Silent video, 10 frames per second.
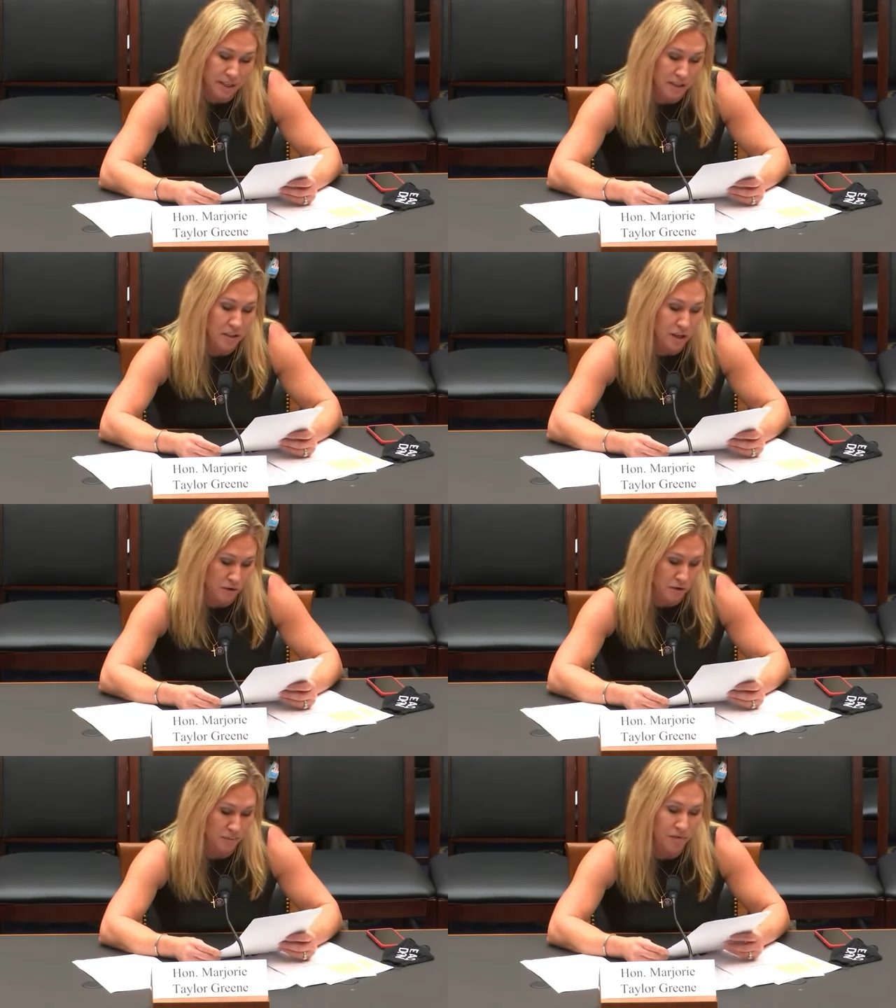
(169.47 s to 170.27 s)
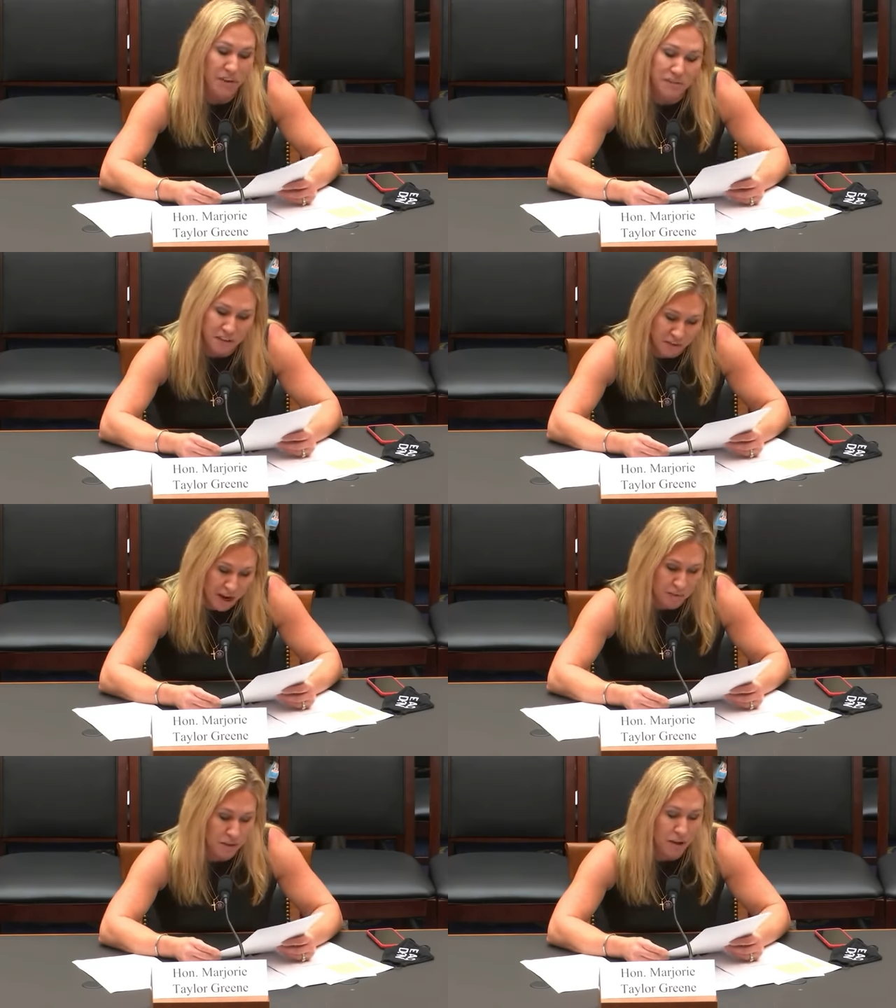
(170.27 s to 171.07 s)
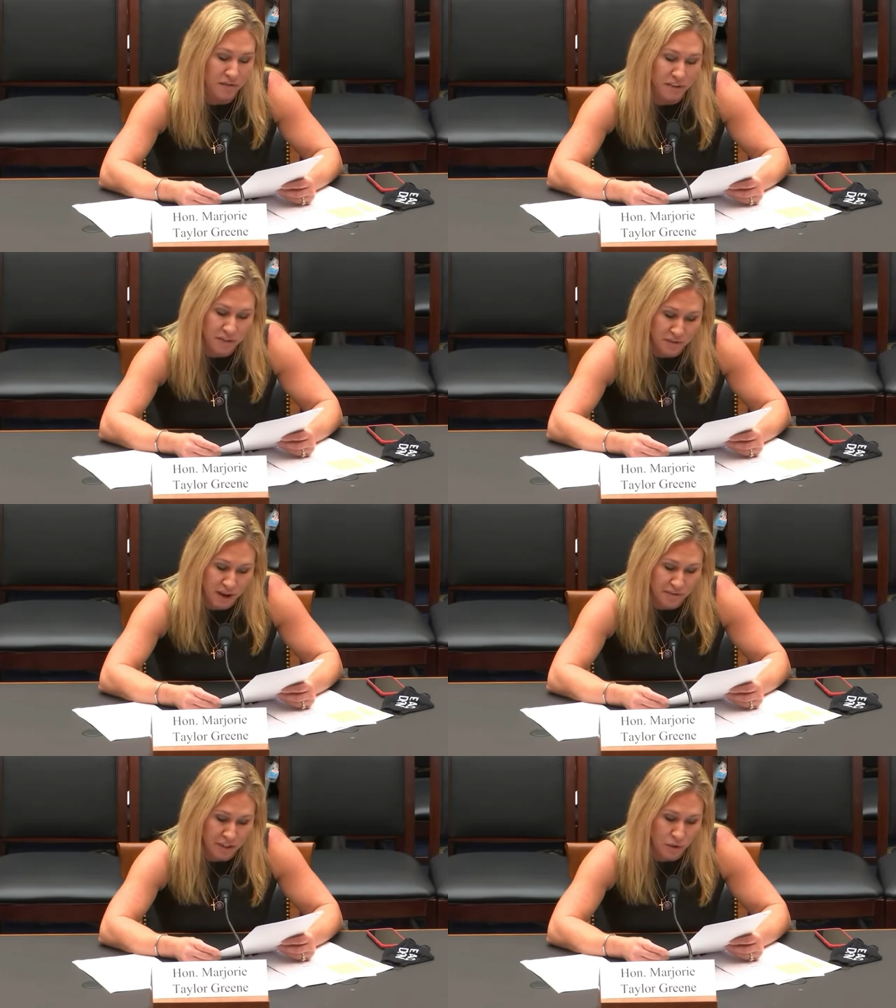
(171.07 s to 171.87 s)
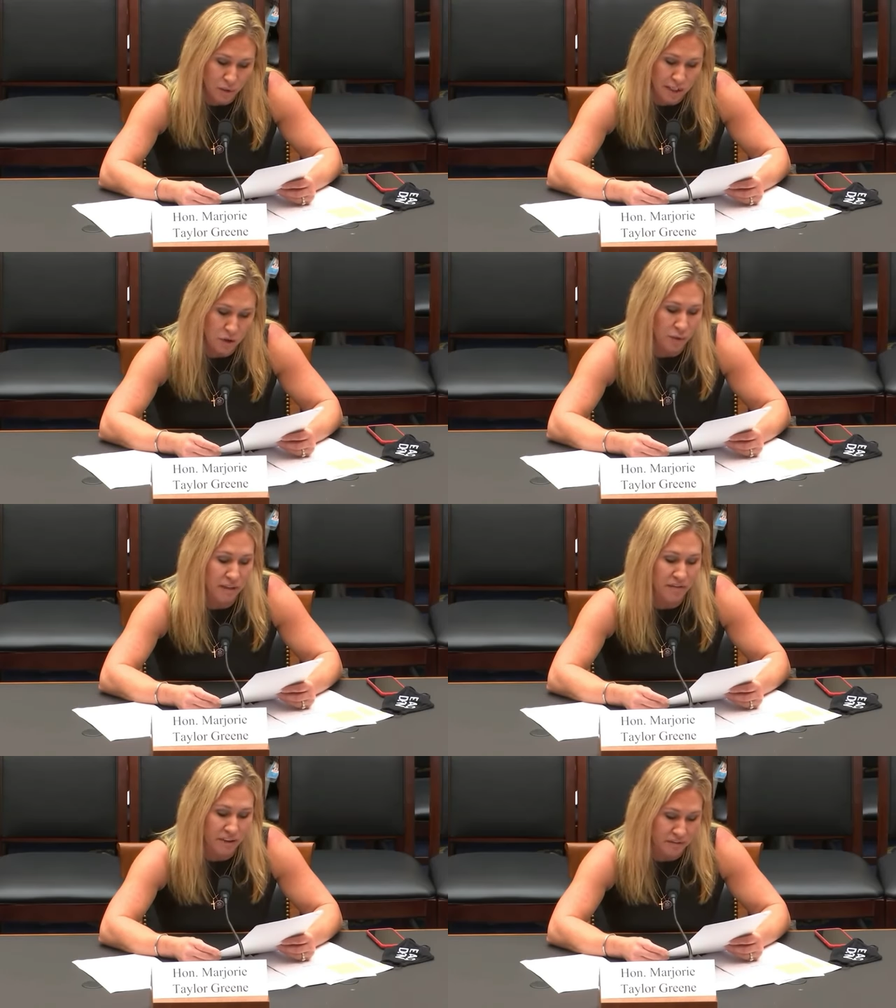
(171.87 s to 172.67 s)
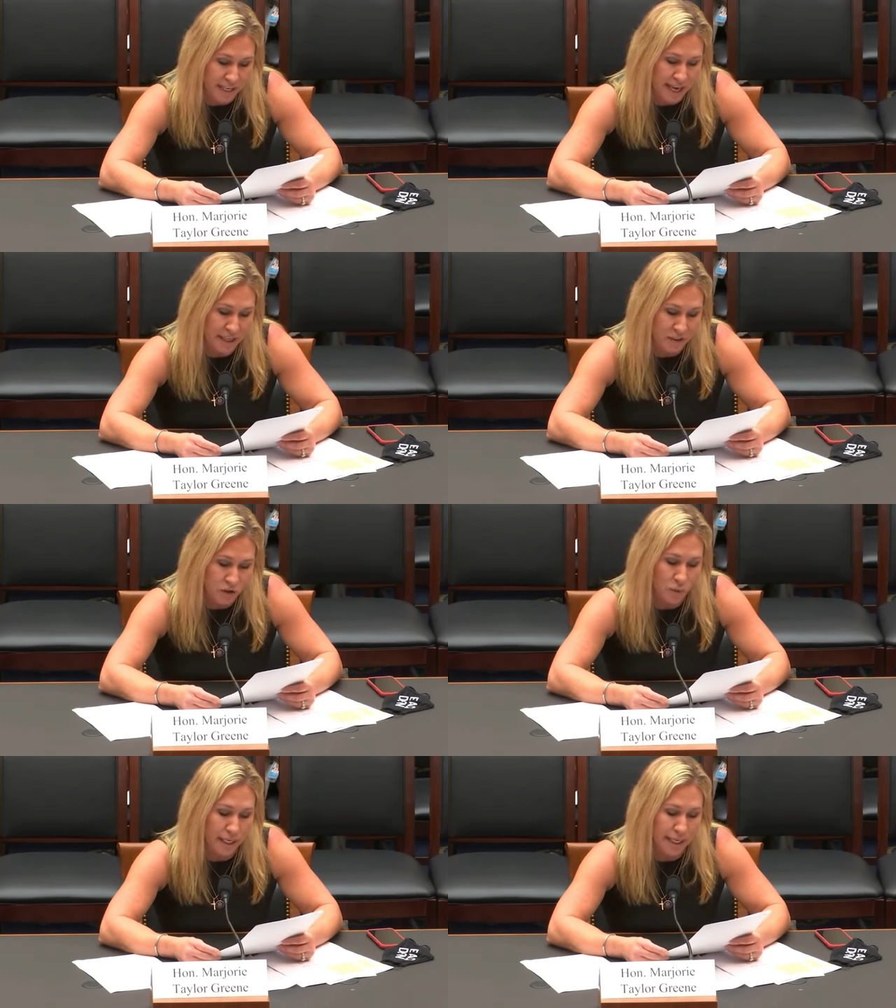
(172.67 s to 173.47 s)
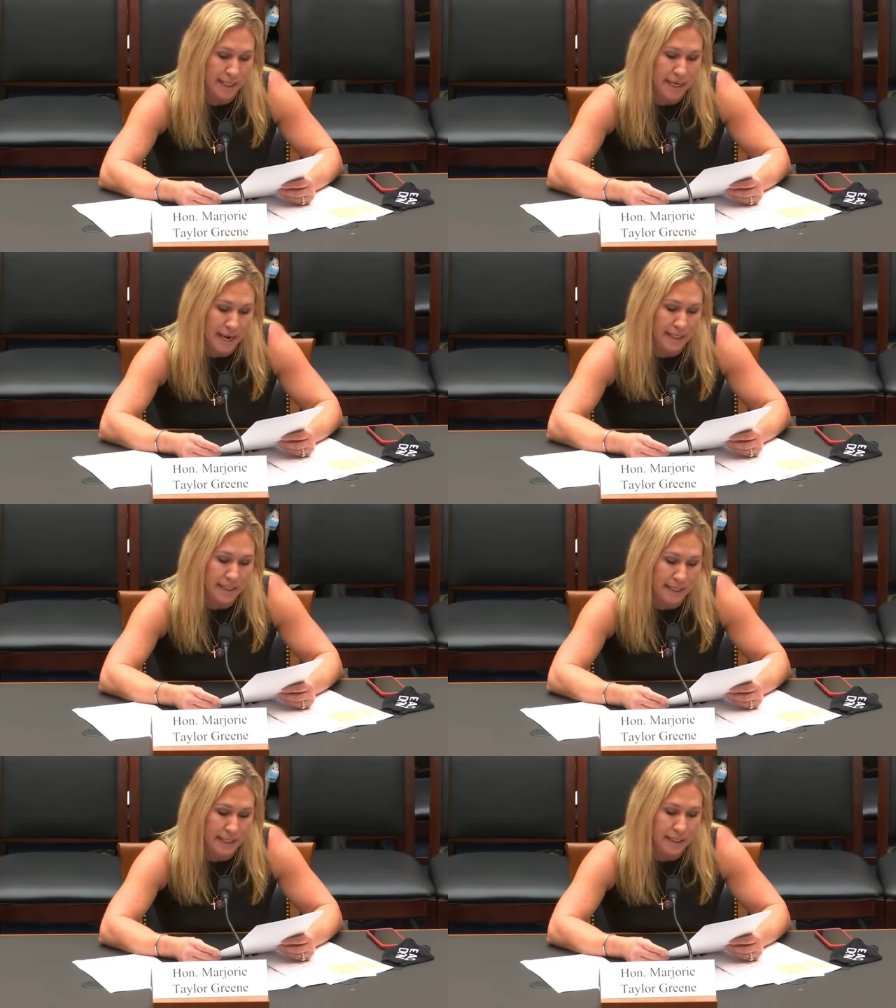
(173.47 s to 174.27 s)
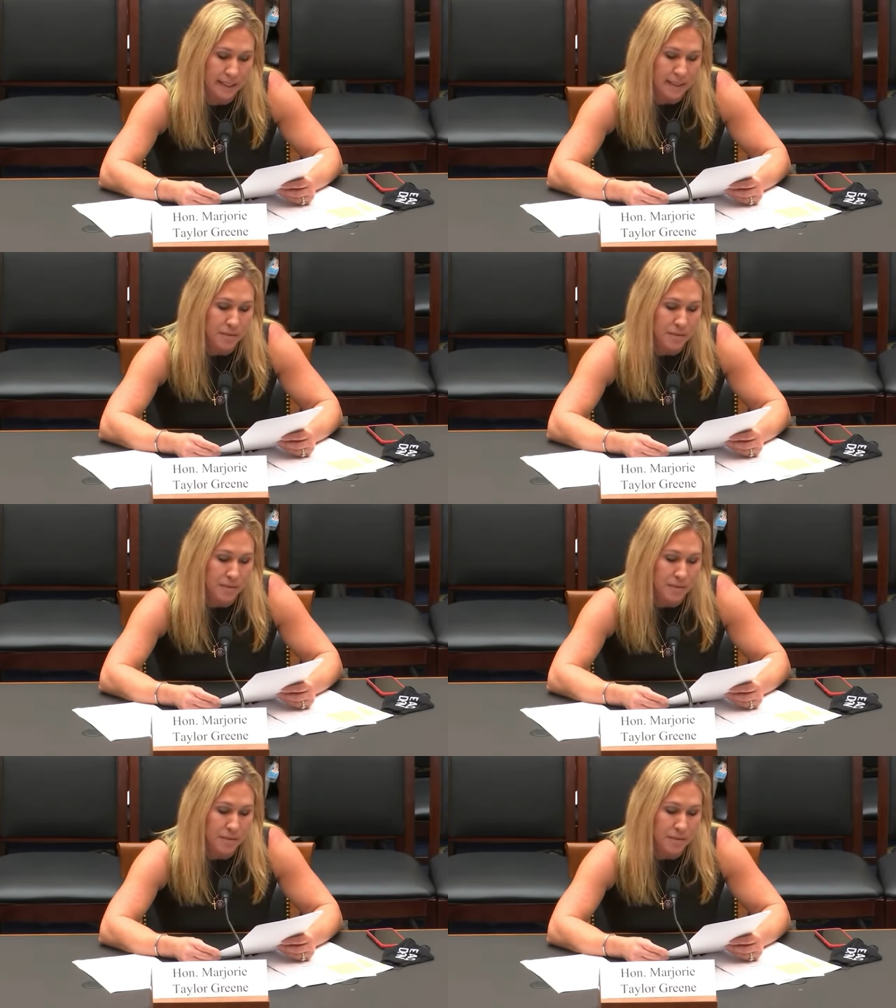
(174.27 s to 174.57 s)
In total, 55 in 2020, 58 in 2019,